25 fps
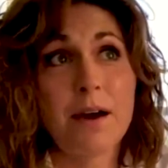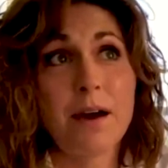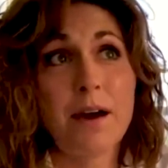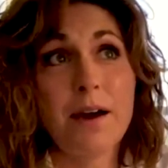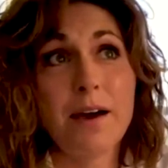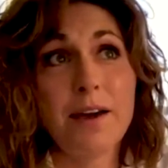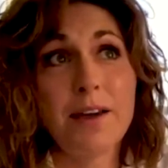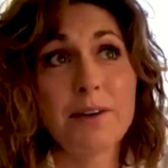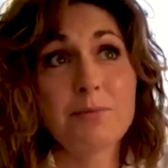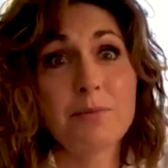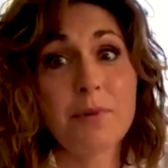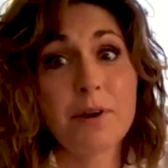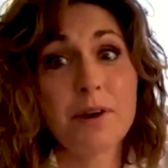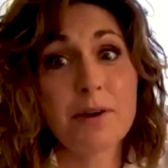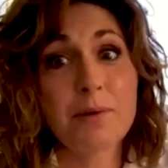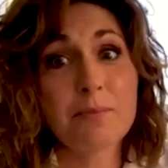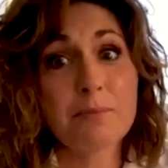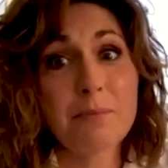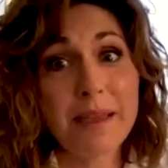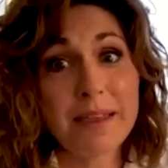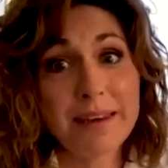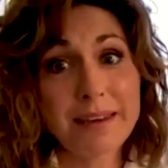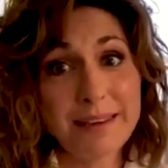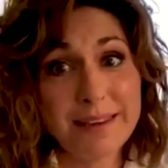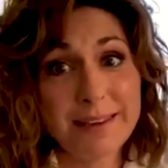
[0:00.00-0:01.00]
admire
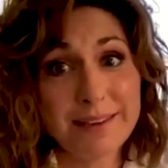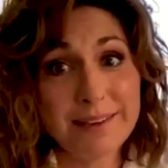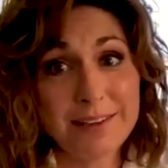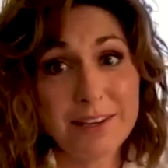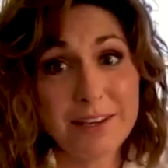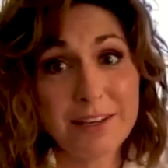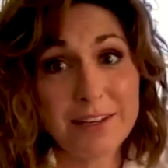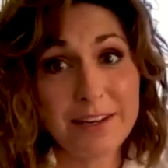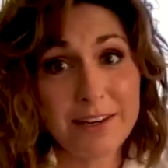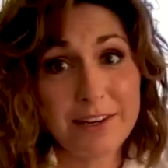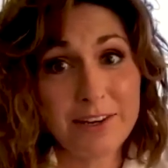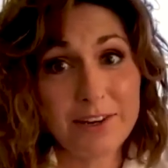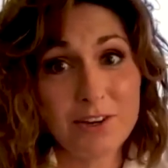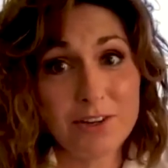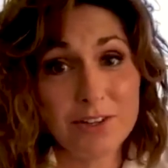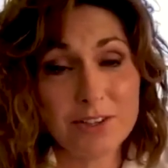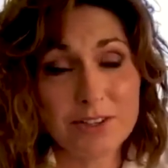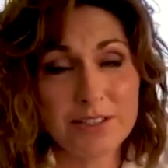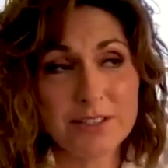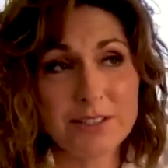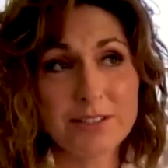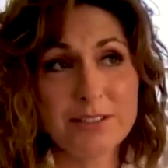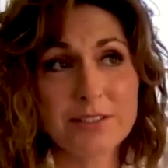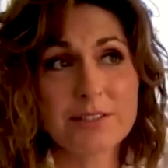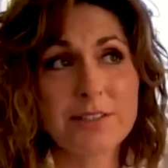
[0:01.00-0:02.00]
many Canadian
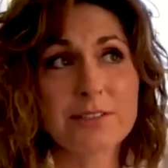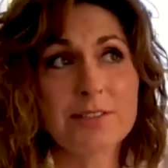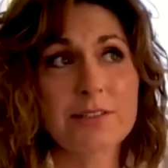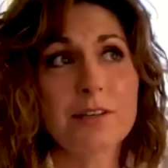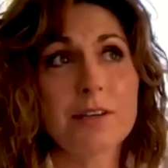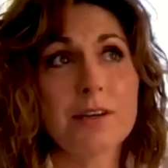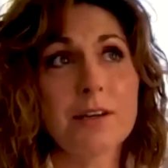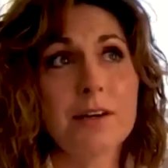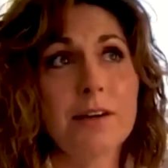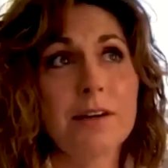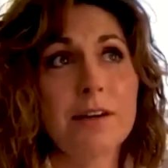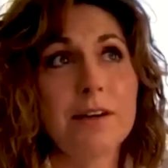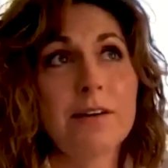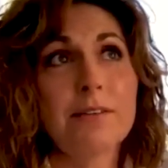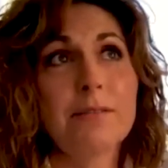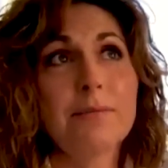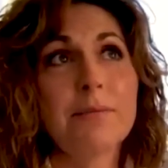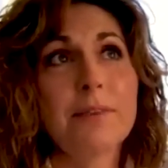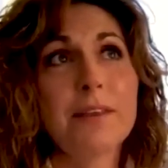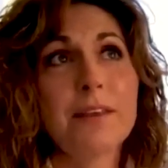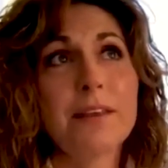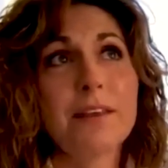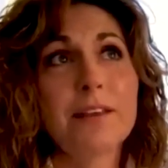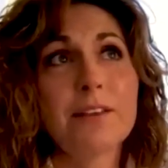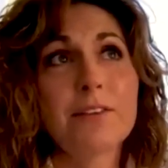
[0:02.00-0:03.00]
artists.
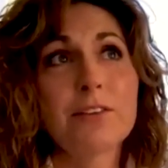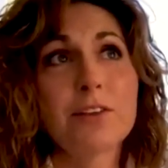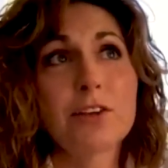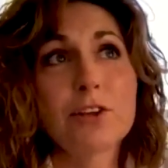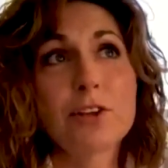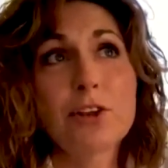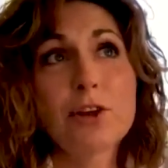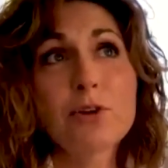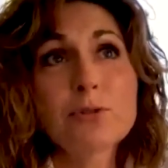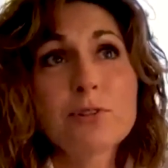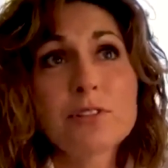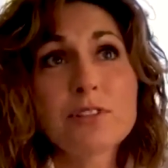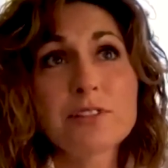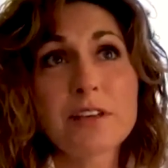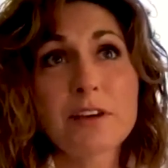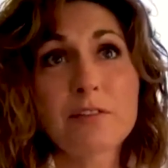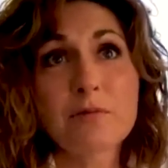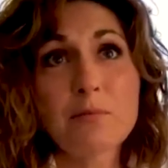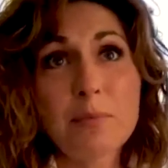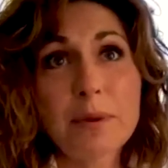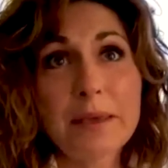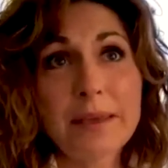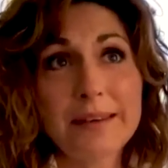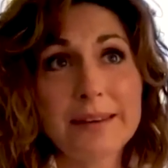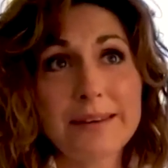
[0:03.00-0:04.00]
The closest
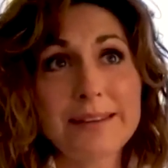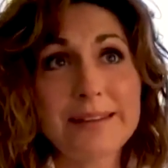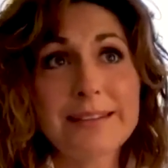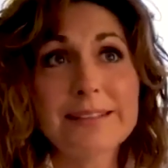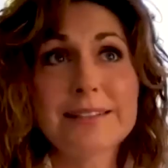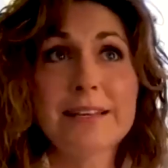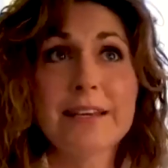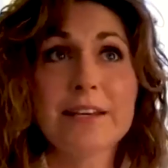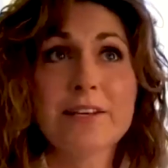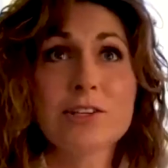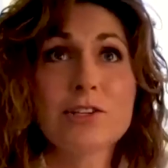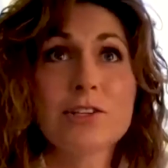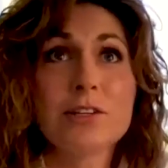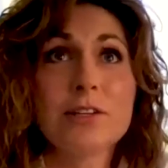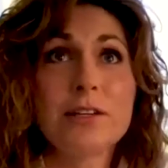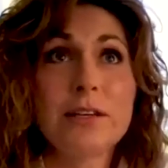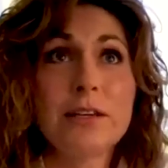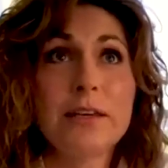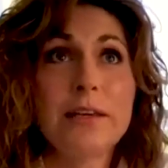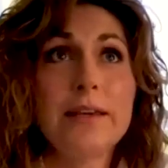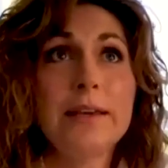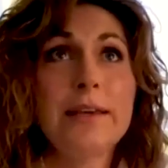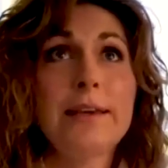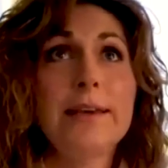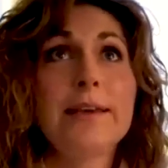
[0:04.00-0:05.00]
I've been is
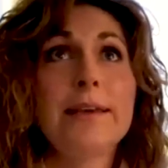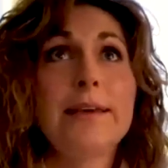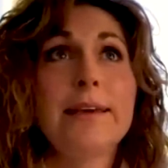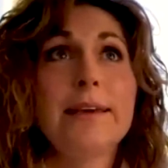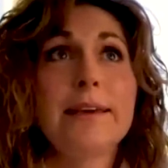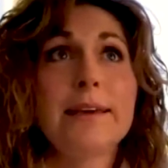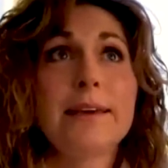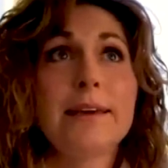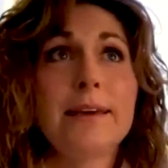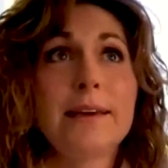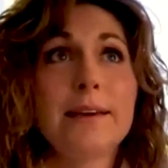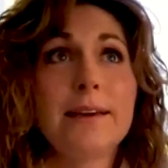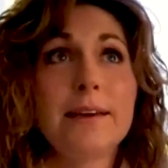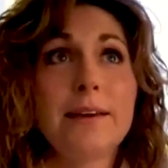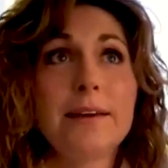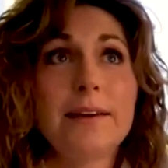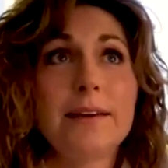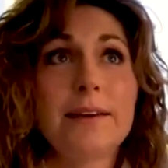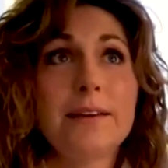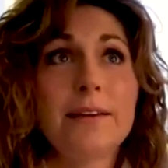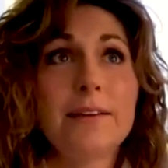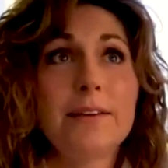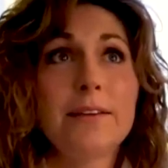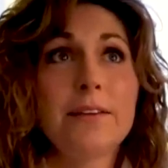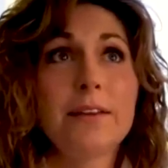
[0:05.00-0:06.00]
actually
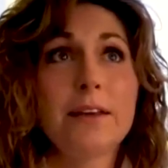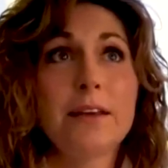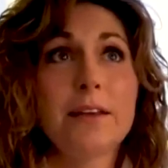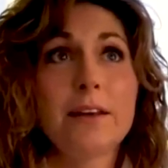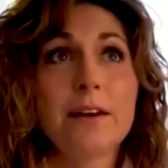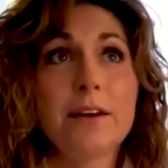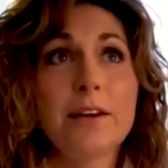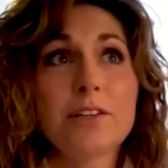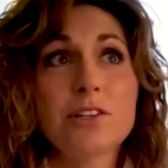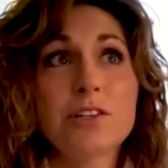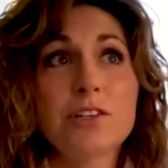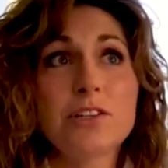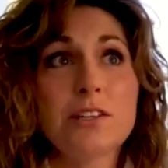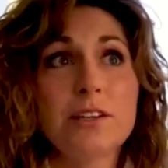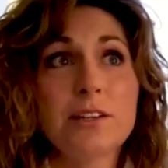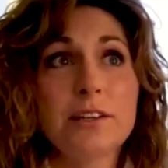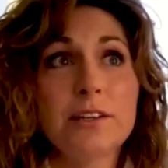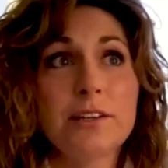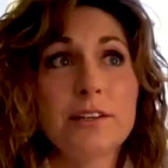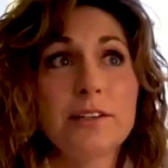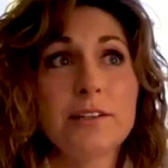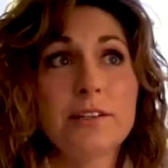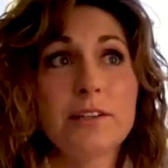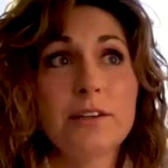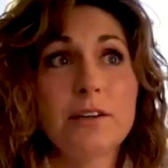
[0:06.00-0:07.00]
that I
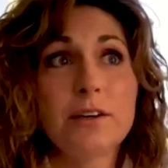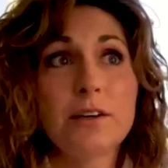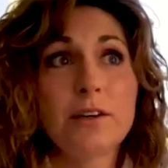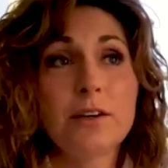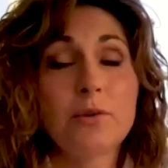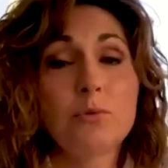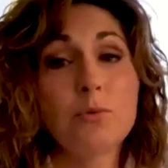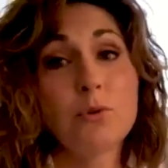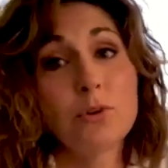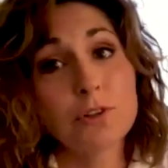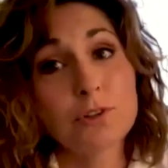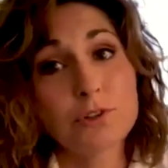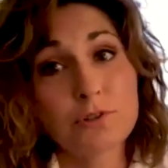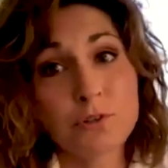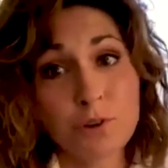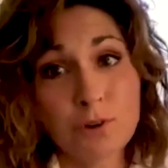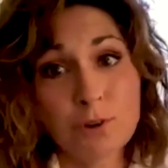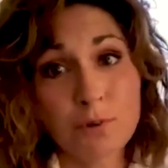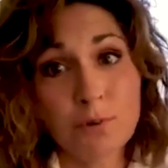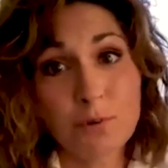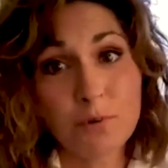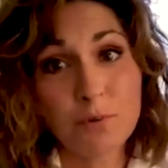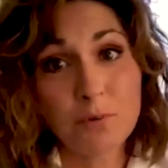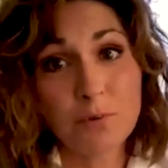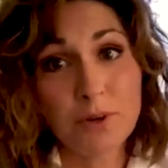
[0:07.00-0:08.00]
shared a
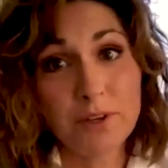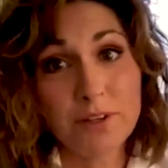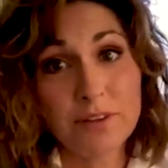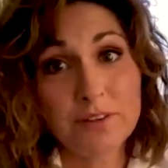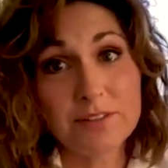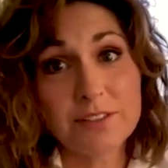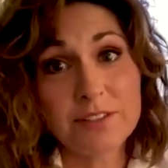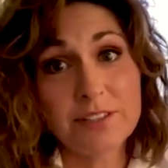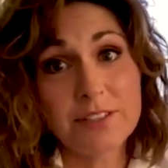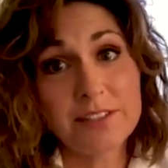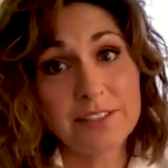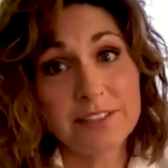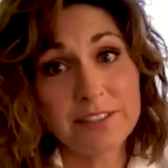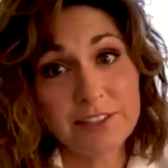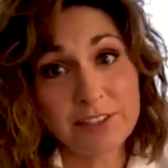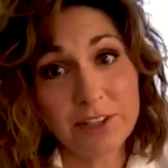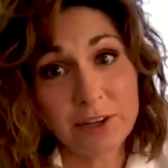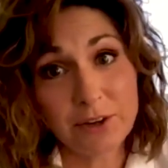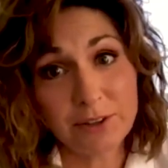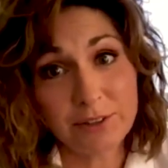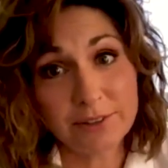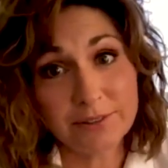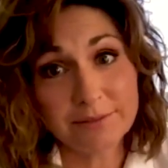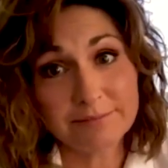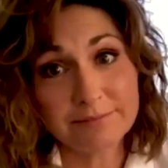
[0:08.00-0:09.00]
wardrobe with Celine
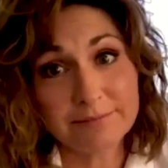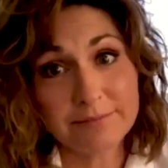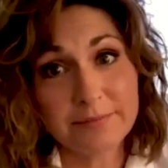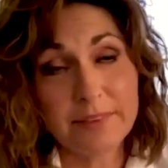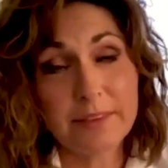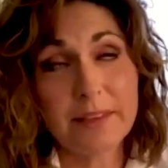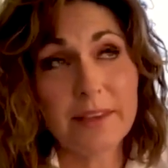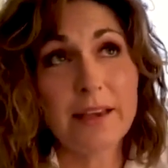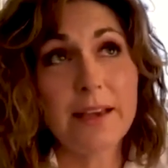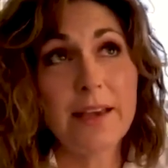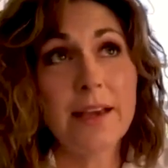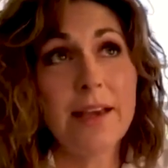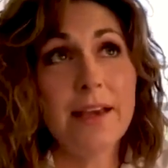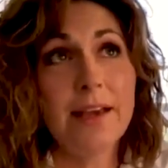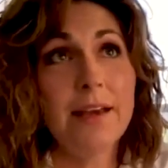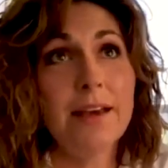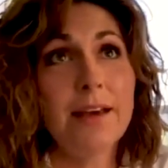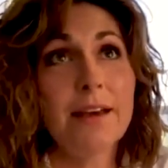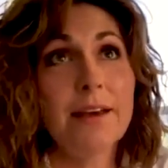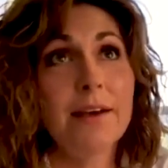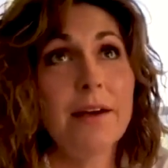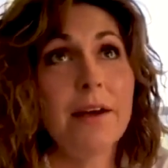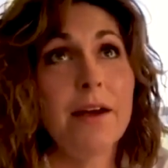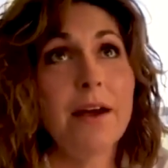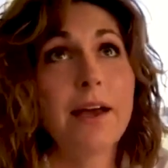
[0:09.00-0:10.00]
Dion,
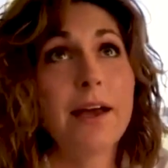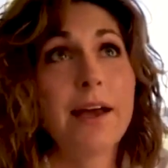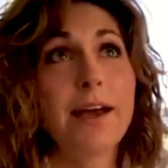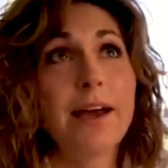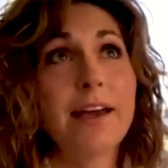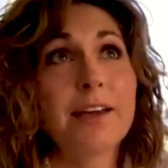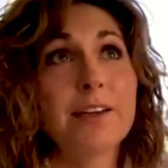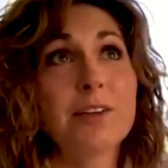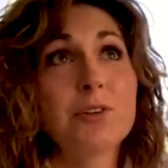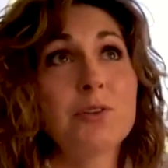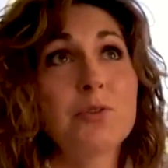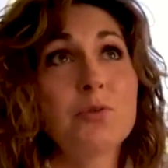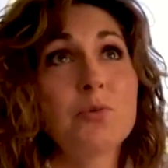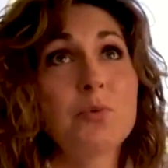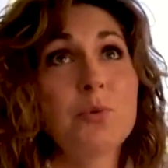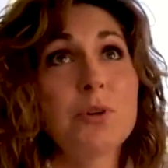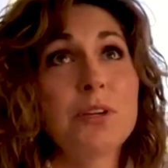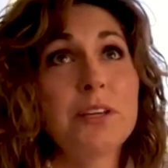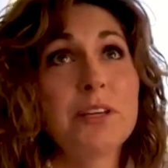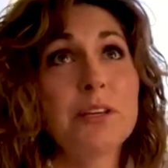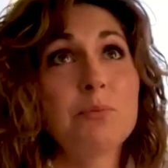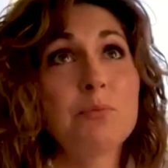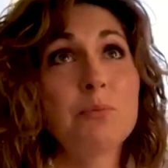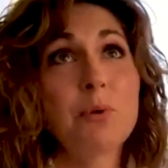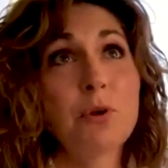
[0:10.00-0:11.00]
and
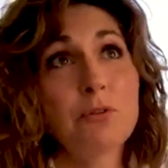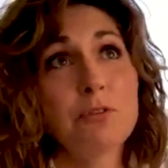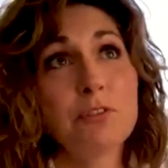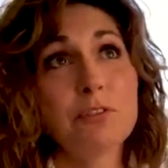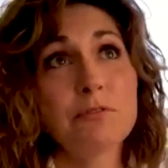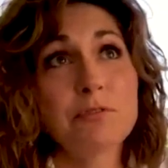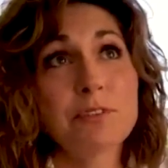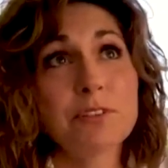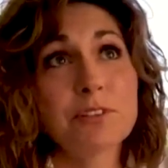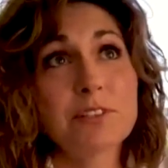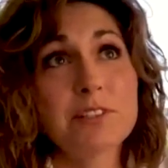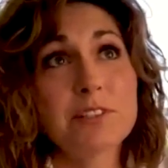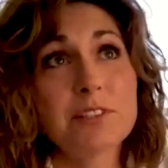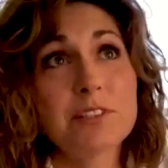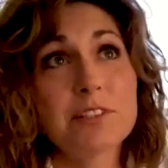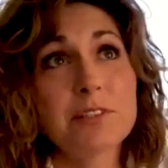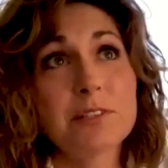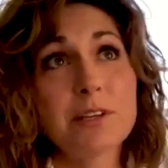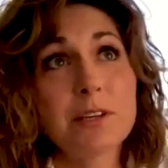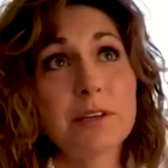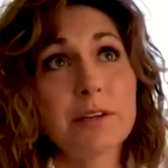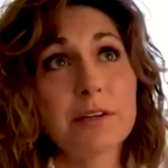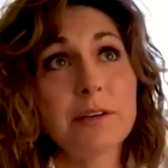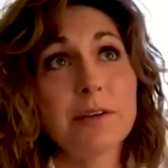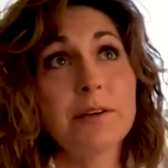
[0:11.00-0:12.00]
we both of us
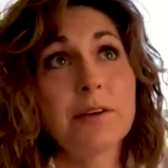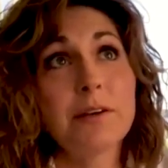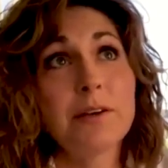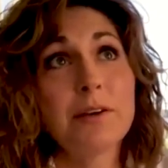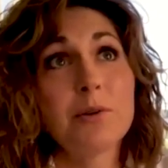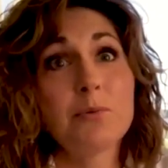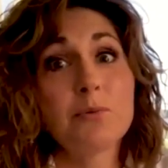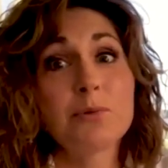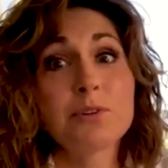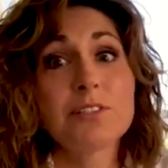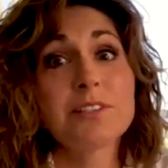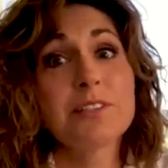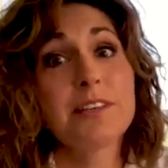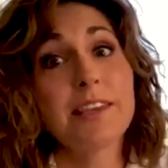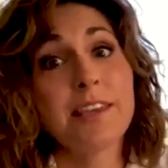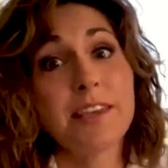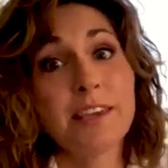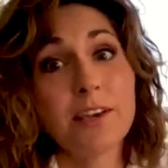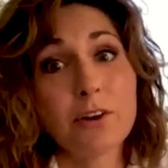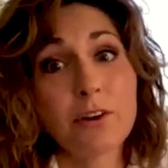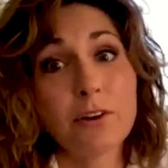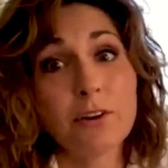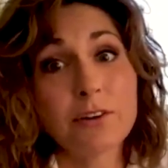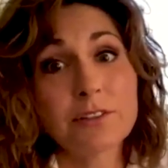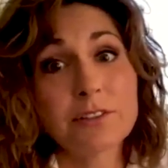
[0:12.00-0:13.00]
were
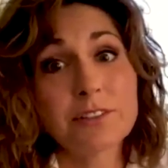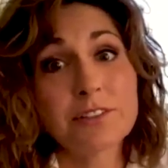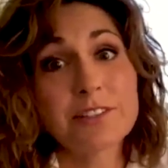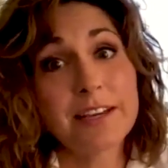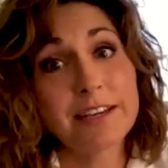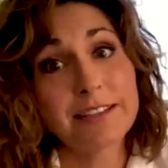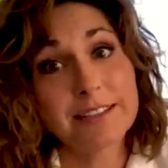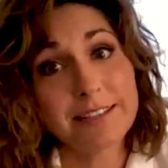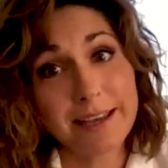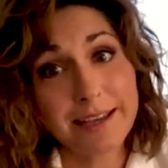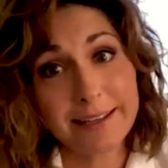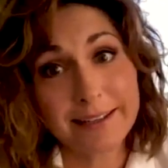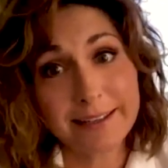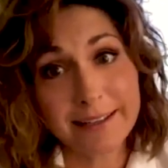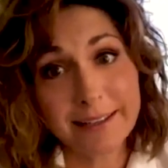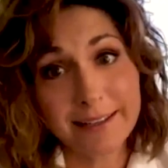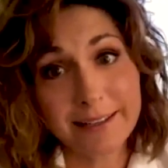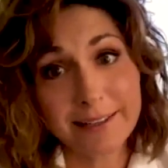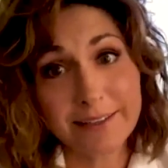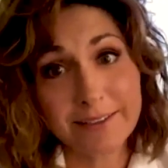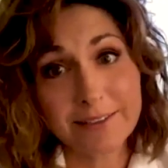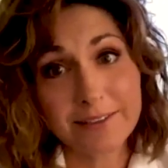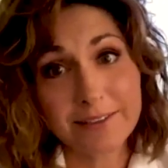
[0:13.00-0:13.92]
singing on Titanic.